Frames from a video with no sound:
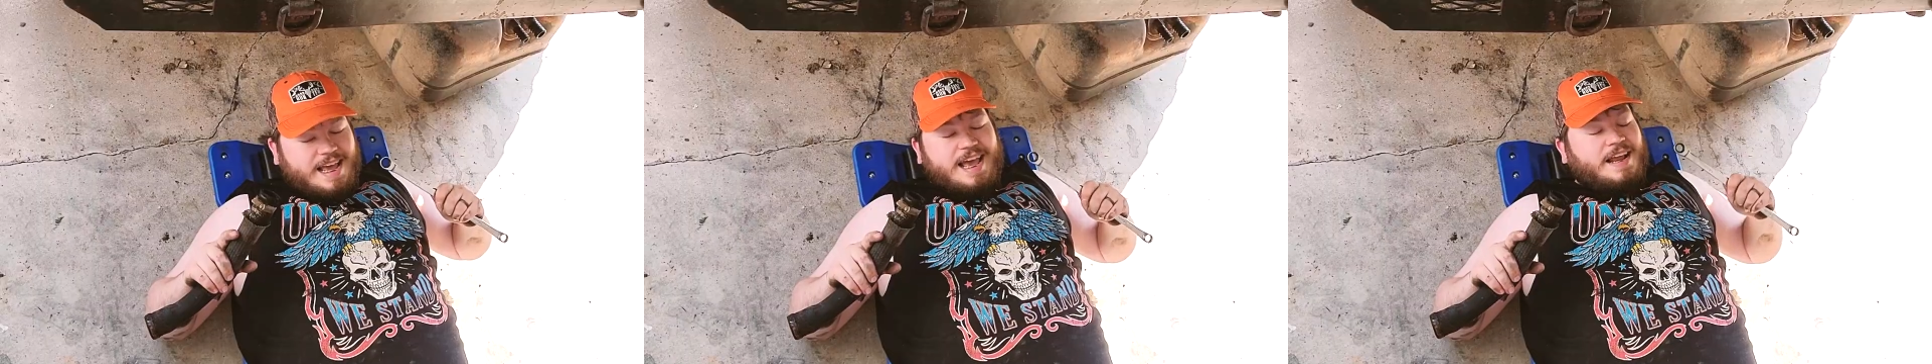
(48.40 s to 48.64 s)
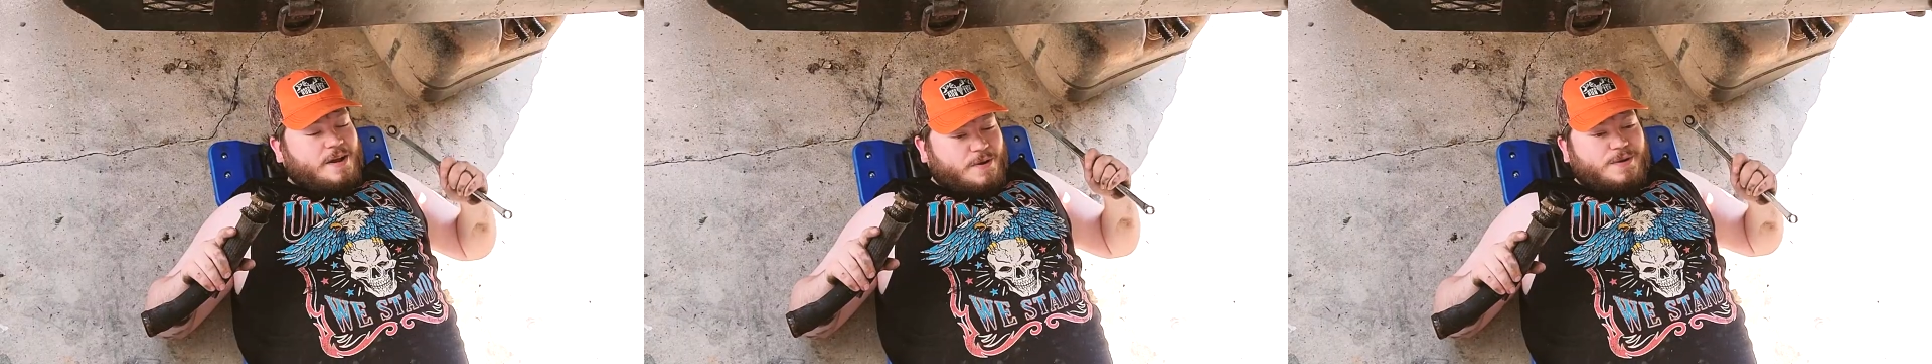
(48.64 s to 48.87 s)

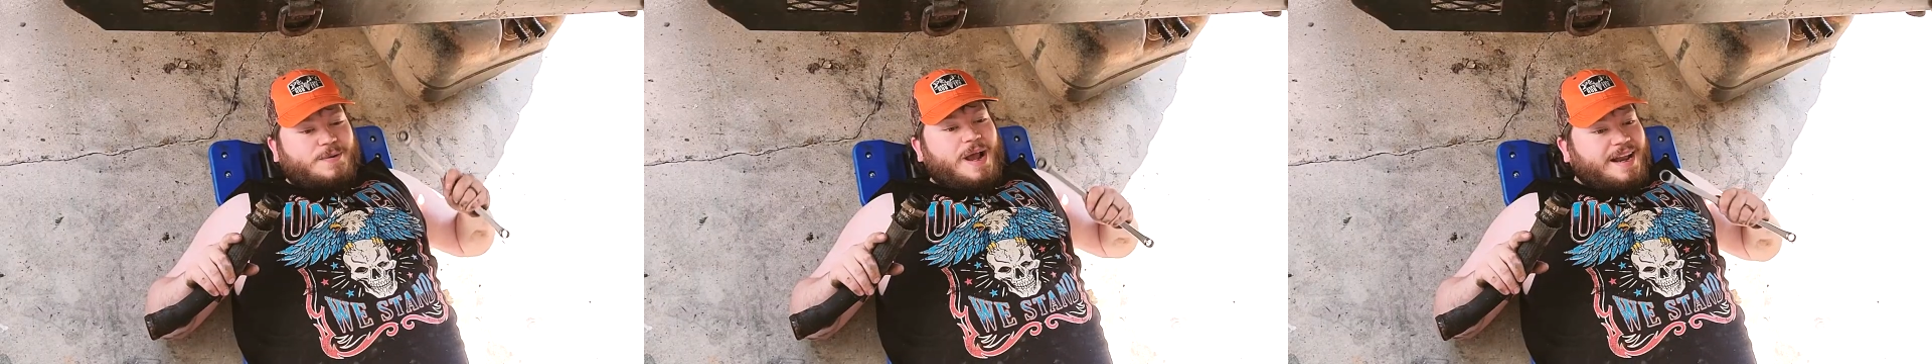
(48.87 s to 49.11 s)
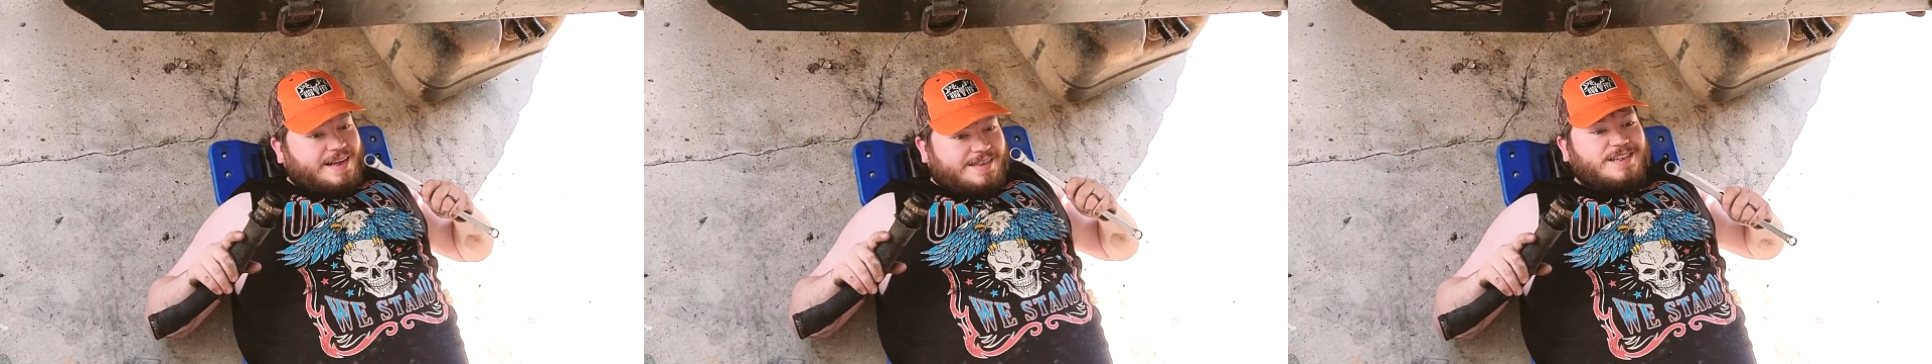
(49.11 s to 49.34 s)
Yeah, no, you're
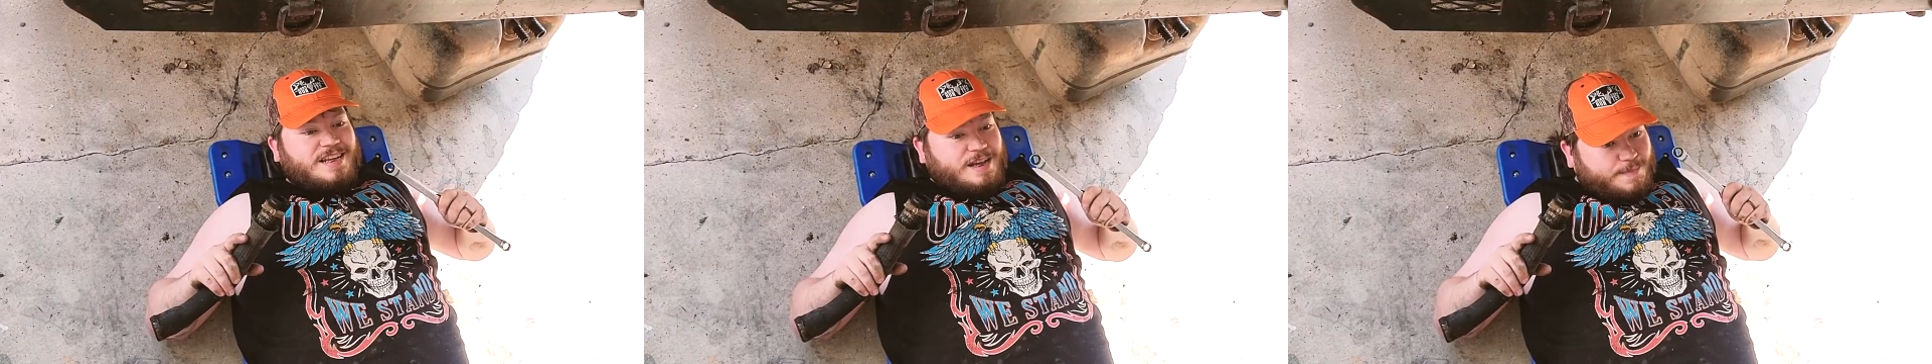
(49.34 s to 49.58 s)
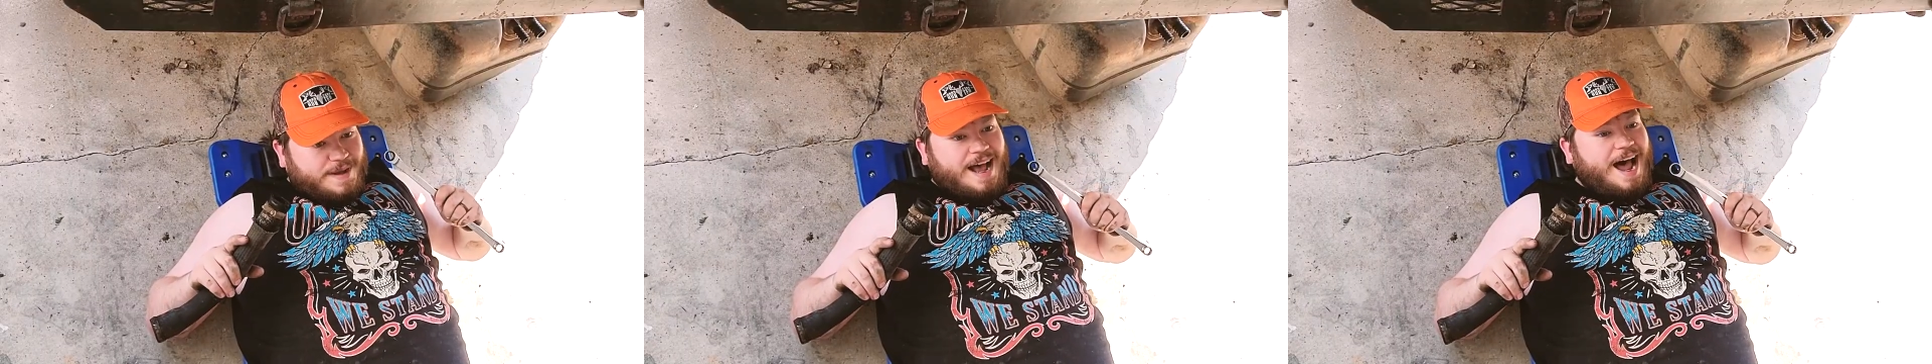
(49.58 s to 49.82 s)
right. It's a
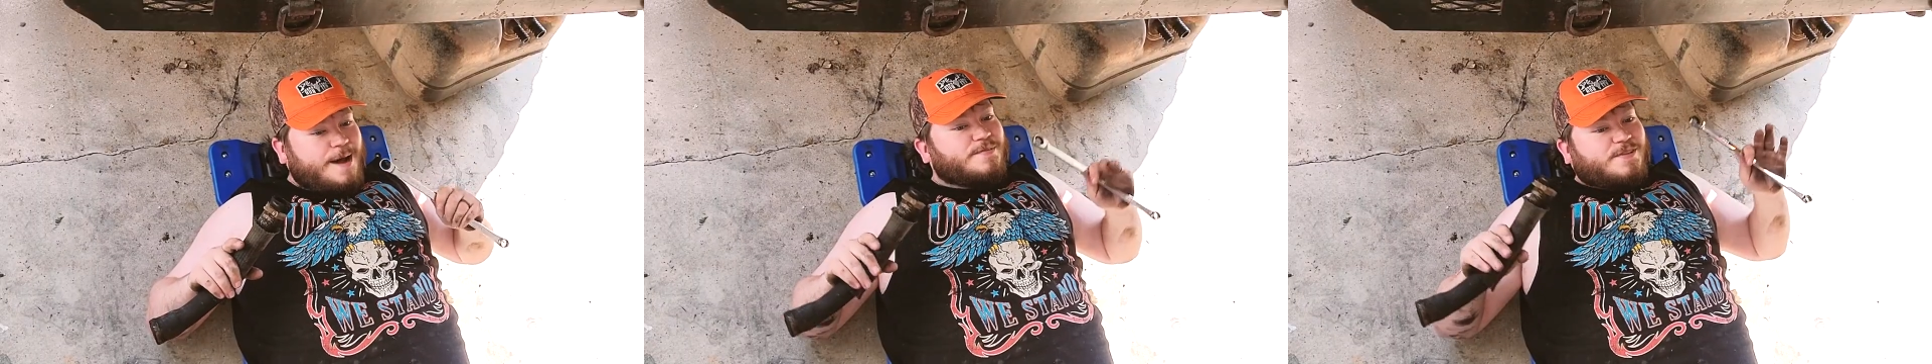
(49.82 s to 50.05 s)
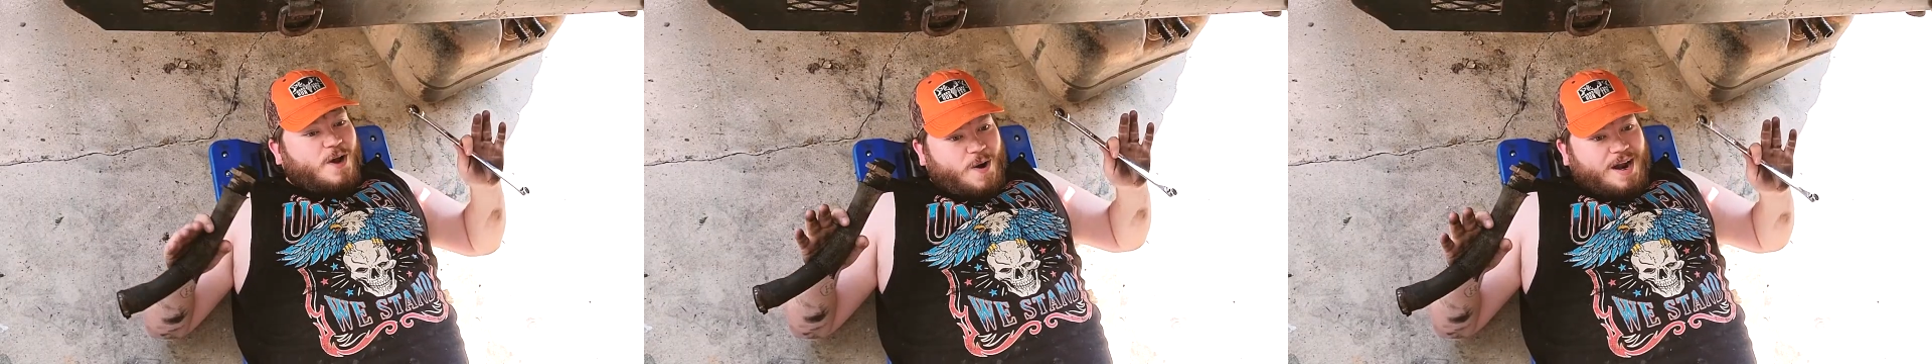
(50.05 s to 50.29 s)
dip.
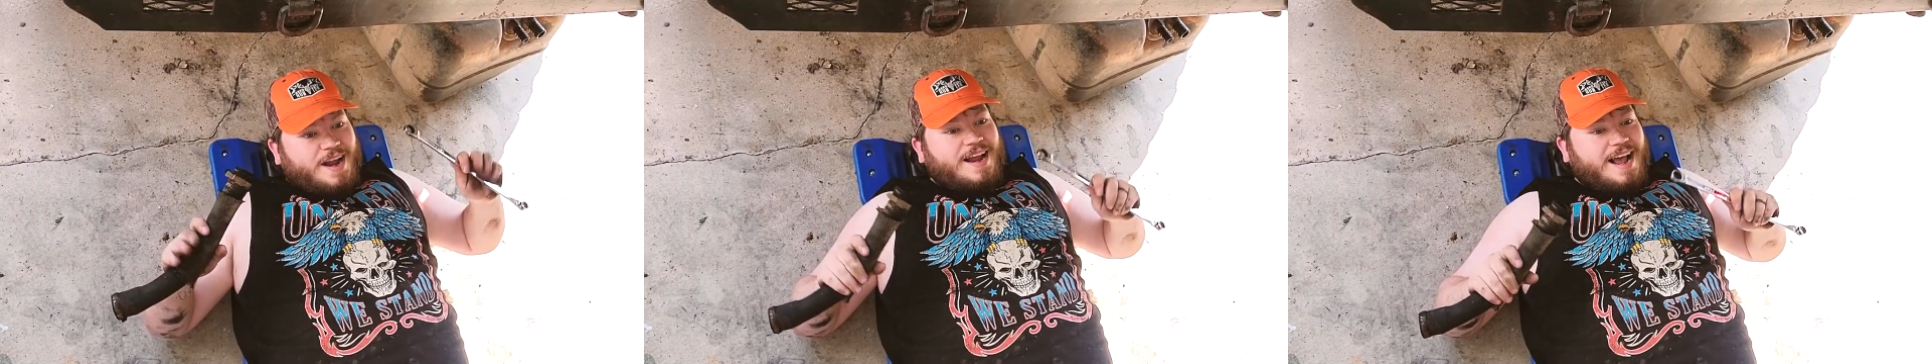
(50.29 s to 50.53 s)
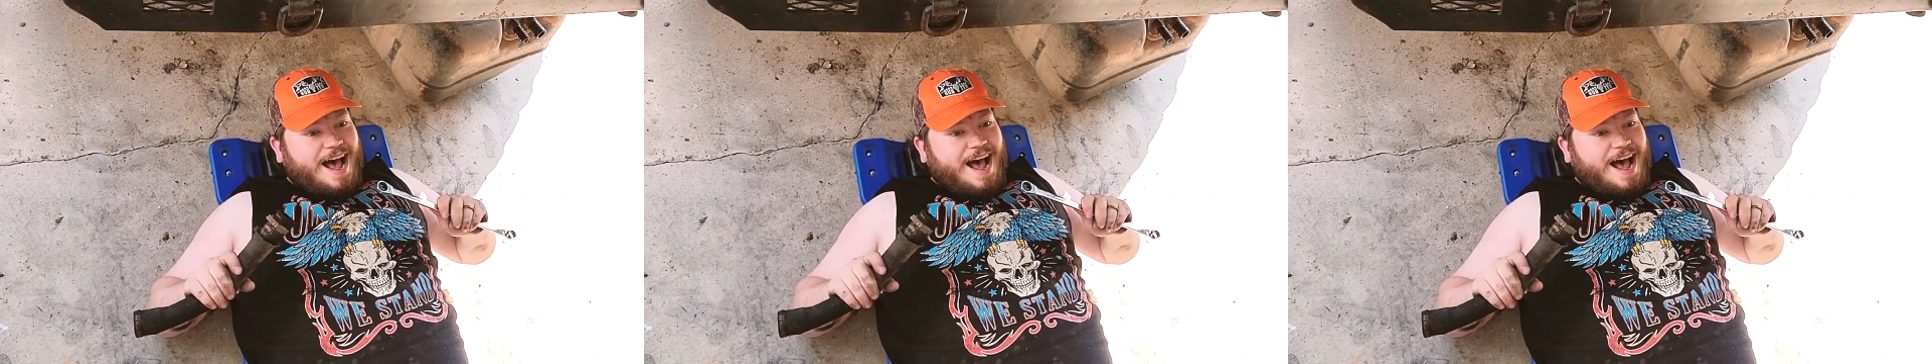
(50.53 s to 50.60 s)
I'm sorry.